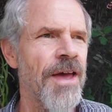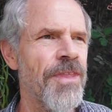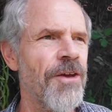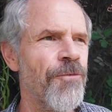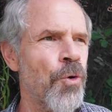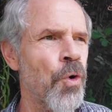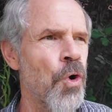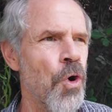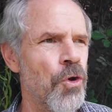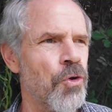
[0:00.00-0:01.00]
And
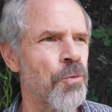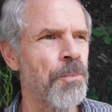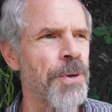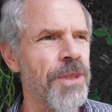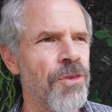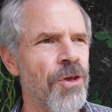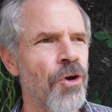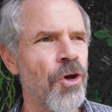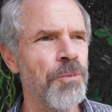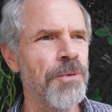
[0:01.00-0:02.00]
therefore, to put the
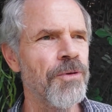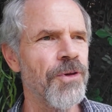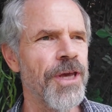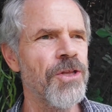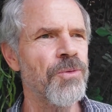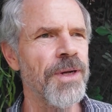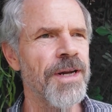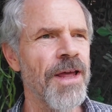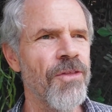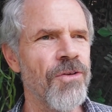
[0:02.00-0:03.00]
Gospels against
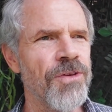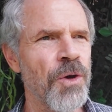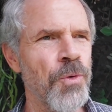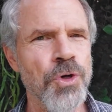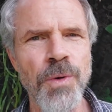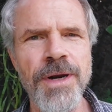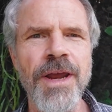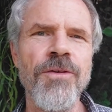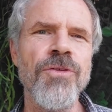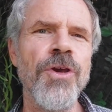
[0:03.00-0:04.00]
one another and say which one
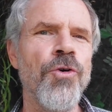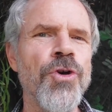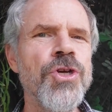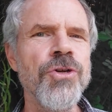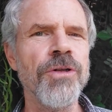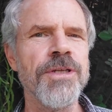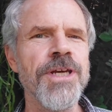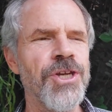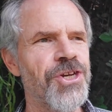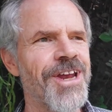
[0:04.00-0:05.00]
has the original
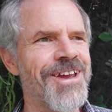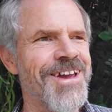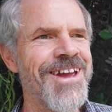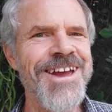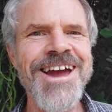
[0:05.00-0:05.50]
teaching,